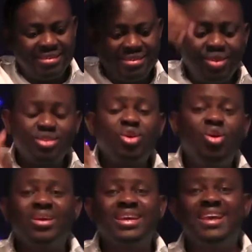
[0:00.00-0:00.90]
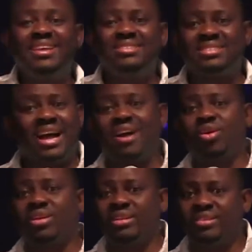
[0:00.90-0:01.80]
Not all gains are
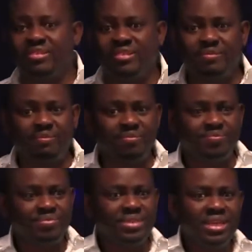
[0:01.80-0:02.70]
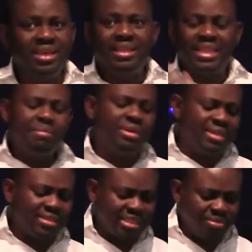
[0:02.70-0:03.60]
godly. Let me
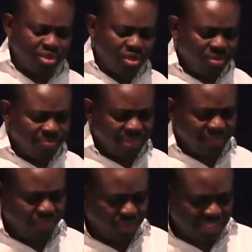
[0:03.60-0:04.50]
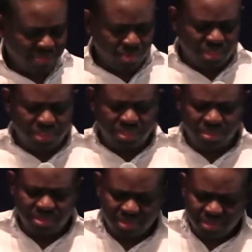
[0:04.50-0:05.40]
read a scripture in 1
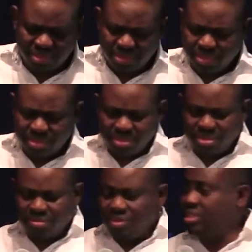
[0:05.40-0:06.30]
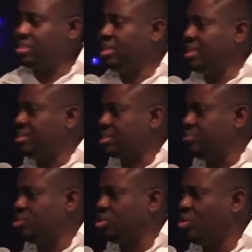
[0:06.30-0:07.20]
Timothy. Read a
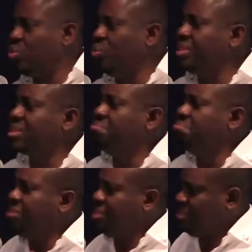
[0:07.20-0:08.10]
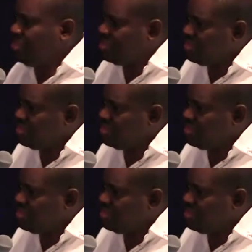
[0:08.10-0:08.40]
scripture with me.